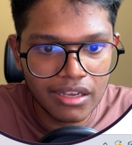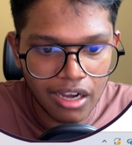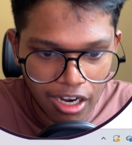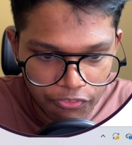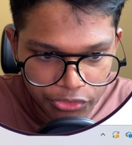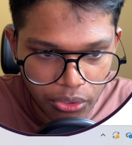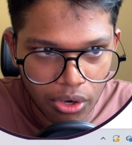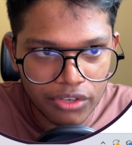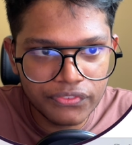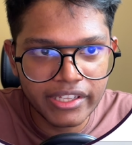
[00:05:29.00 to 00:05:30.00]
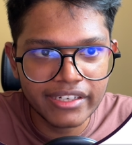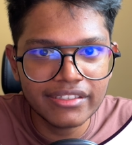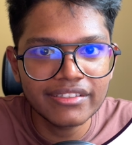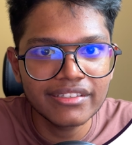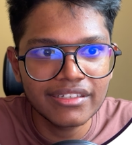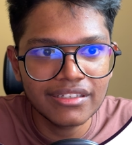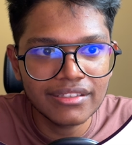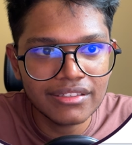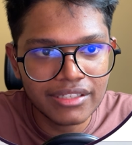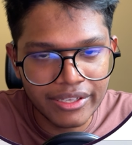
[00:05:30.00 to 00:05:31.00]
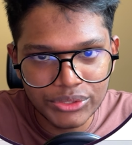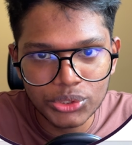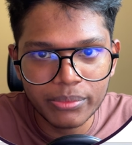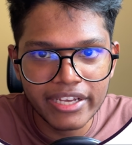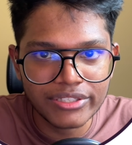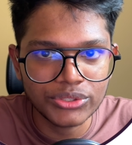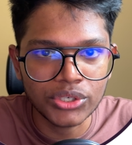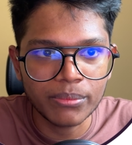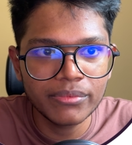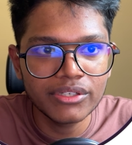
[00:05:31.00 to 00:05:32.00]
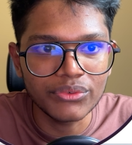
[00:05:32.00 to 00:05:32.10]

after all of that, consumer has a job